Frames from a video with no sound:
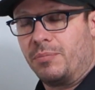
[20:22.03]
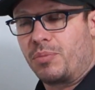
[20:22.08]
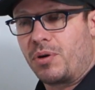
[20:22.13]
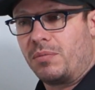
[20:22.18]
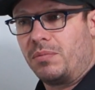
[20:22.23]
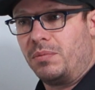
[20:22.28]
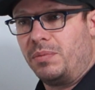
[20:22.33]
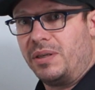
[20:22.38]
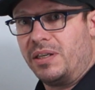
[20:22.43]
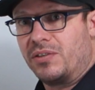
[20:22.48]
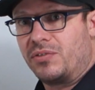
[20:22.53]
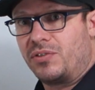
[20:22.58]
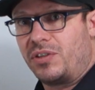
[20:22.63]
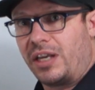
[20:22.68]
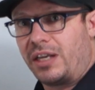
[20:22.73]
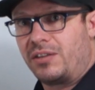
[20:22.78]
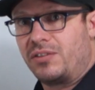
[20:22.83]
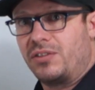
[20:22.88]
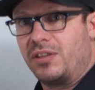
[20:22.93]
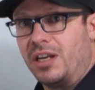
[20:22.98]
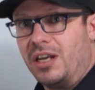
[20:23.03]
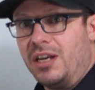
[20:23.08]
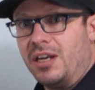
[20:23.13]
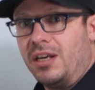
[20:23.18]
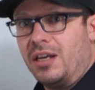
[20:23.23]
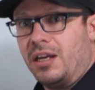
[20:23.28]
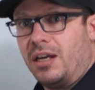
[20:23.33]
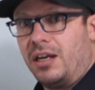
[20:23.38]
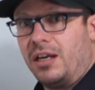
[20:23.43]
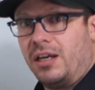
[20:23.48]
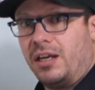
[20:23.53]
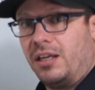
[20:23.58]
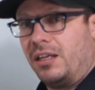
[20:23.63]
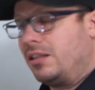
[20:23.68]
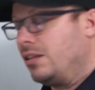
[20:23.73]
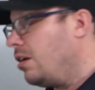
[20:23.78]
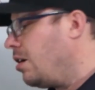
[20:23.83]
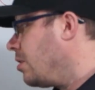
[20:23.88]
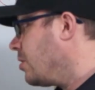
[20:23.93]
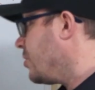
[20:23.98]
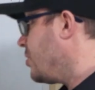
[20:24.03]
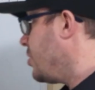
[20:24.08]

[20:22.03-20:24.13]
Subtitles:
probably a 6 long